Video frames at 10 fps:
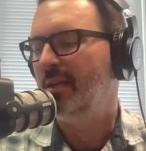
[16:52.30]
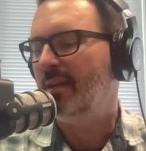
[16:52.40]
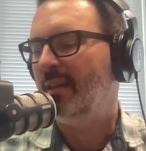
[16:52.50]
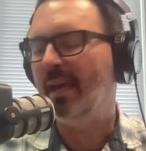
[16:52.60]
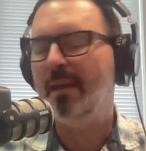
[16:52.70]

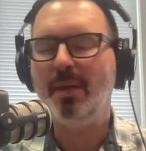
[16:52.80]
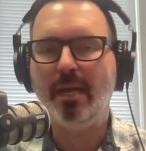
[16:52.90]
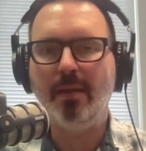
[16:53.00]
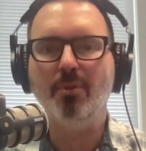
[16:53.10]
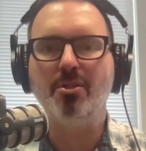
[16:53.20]
then
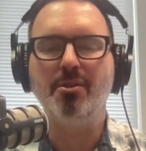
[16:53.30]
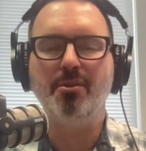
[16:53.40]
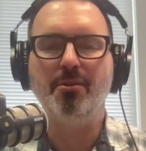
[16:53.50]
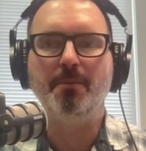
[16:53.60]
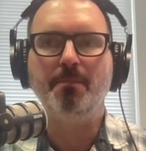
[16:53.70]
be able
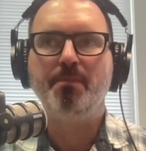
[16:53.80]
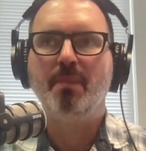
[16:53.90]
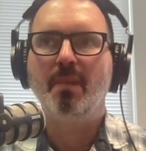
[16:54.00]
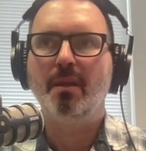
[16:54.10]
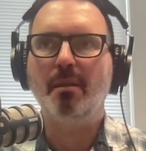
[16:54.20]
to
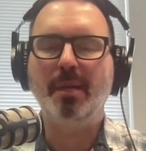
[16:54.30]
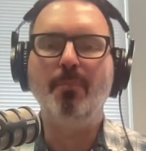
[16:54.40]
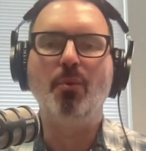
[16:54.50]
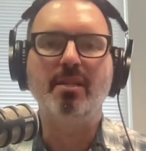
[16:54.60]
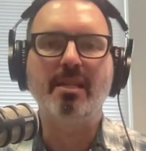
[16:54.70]
spend
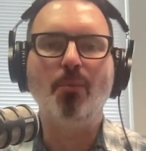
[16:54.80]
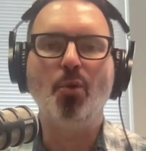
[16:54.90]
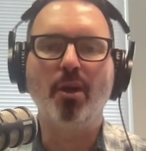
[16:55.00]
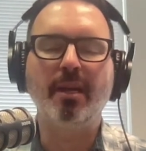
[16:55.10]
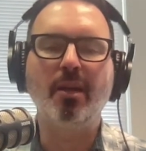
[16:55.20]
more time
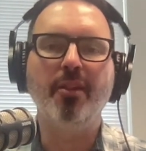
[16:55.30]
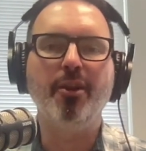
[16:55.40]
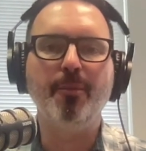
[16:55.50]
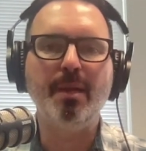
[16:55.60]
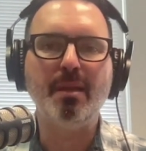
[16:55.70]
working on
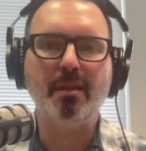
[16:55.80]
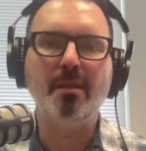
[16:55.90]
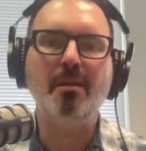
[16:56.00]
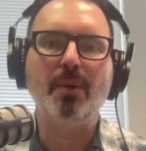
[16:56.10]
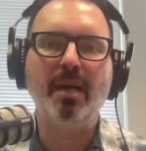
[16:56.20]
their
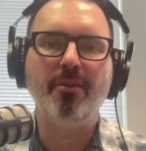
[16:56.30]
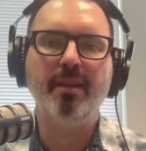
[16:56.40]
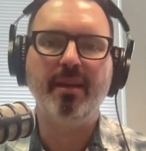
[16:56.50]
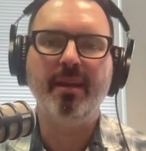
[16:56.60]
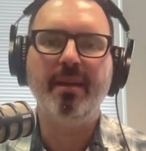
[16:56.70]
business rather
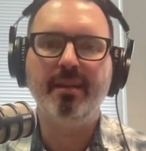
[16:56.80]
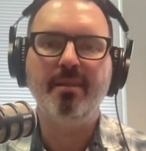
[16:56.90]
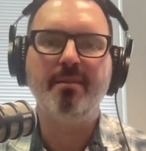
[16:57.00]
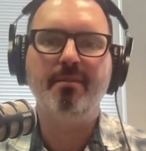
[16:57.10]
than in it.